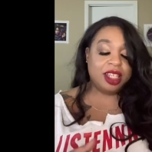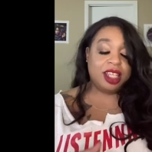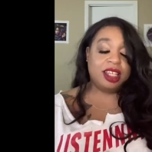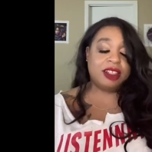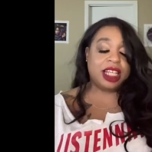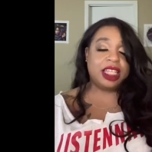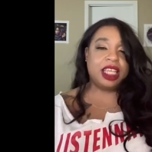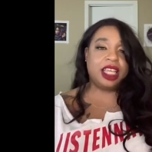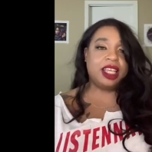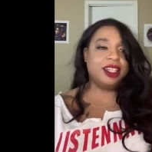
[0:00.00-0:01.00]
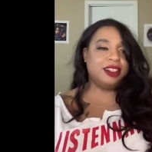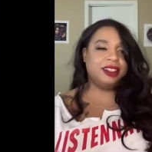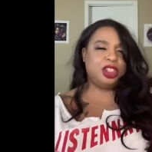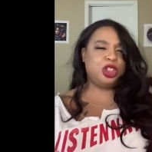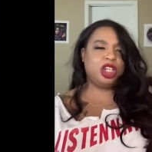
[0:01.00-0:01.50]
And he was like, yeah,
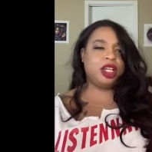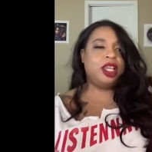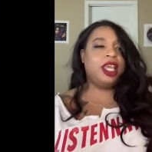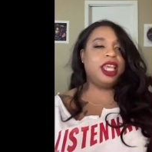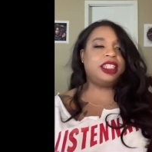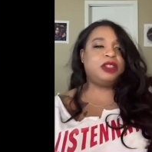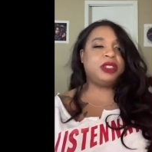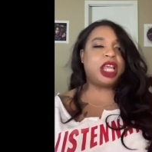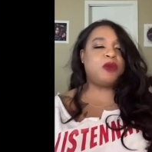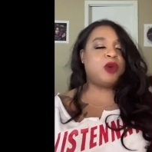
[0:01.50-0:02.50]
sure. And she was like,